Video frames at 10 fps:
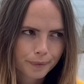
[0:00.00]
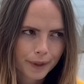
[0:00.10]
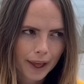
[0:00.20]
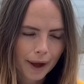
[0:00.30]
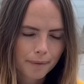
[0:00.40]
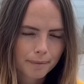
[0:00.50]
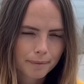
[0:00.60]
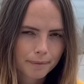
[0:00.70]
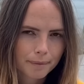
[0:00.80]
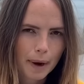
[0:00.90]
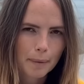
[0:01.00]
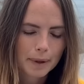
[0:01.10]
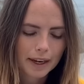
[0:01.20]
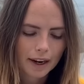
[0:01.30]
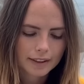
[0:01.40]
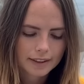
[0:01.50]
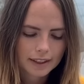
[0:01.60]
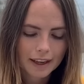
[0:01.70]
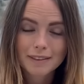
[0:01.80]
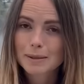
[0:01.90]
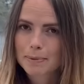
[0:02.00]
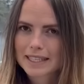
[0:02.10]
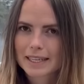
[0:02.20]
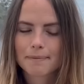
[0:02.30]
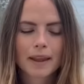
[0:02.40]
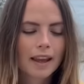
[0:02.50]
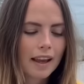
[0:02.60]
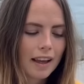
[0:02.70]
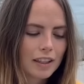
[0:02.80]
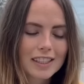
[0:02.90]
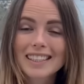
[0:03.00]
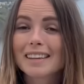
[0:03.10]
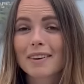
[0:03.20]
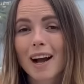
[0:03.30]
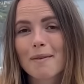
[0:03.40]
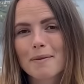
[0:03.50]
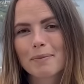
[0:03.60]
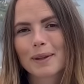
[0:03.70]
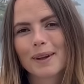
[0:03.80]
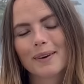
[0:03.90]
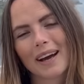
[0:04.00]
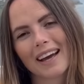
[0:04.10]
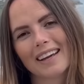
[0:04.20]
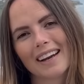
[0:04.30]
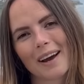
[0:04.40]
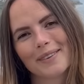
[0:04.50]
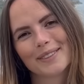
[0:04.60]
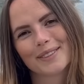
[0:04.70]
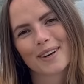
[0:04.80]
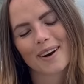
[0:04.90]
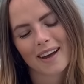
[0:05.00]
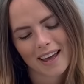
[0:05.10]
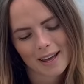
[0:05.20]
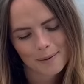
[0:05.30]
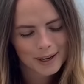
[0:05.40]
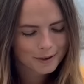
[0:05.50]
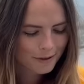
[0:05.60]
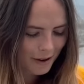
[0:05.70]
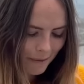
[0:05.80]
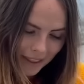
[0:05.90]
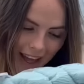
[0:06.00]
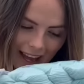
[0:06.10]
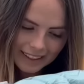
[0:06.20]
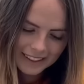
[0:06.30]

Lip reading: Yeah, probably not. Life is busy. Just leave a comment below and I will draw a winner from that.